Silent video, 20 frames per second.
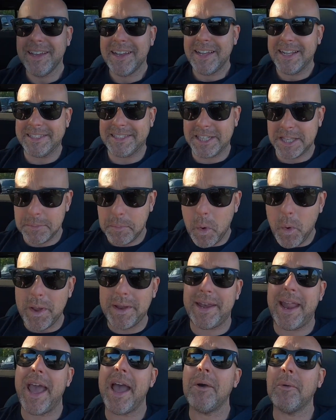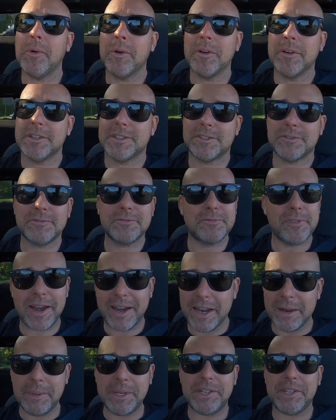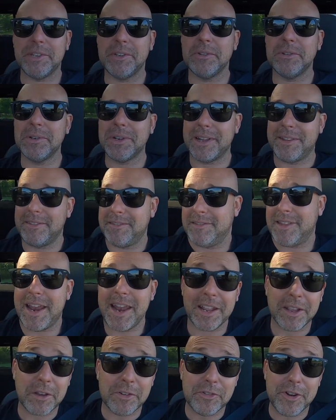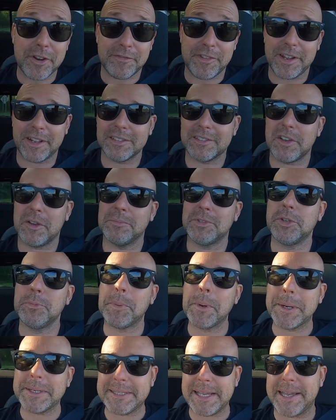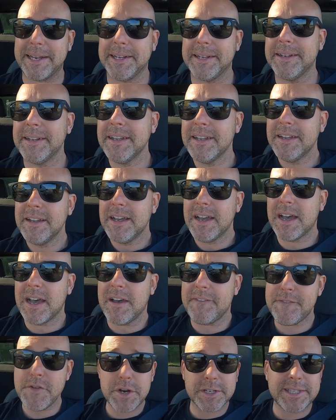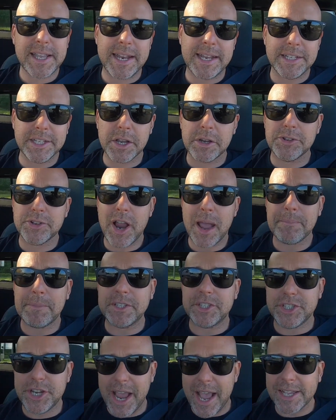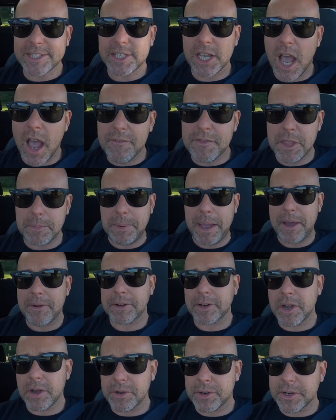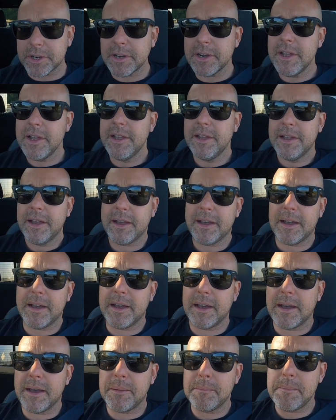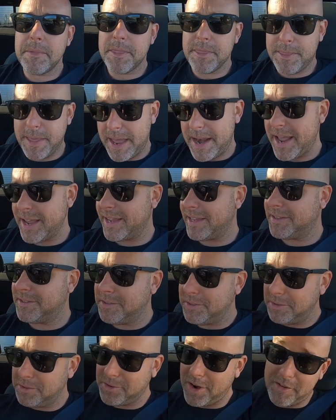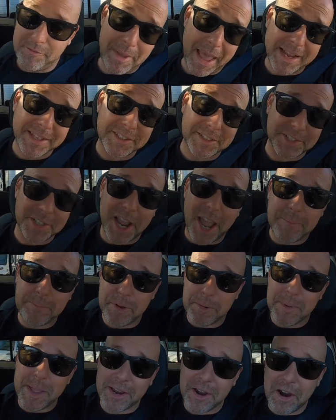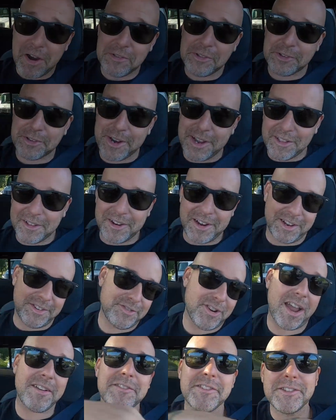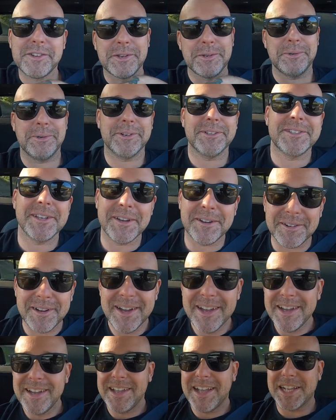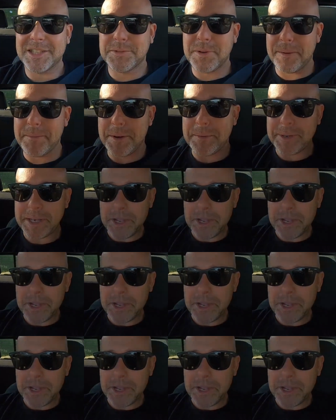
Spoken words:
it's to the point now where it's ready to be tuned and then I can go drifting, so I'm super excited. First, I need to go drop this chassis off at the powder coater. Then I get to drive back to the shop, put my car in the trailer, and drive to the tuner. So that's what I'm going to be